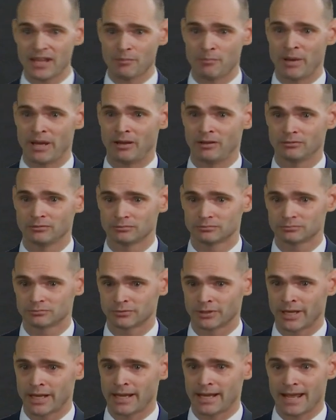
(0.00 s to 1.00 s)
about,
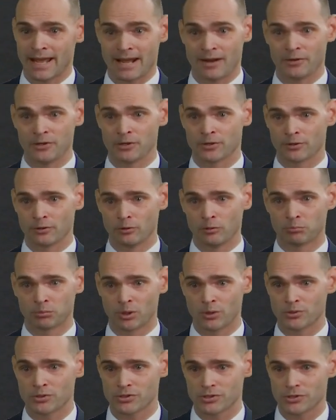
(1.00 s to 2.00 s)
right, how you're going to
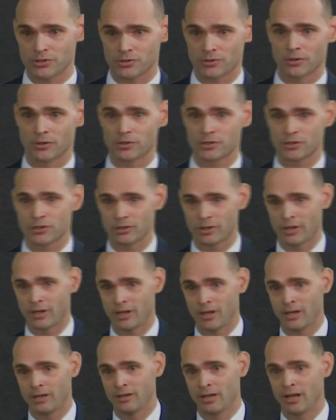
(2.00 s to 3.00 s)
approach the search
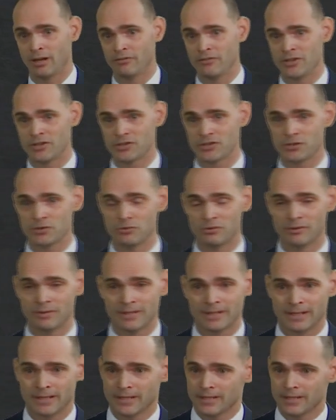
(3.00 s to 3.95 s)
of this student,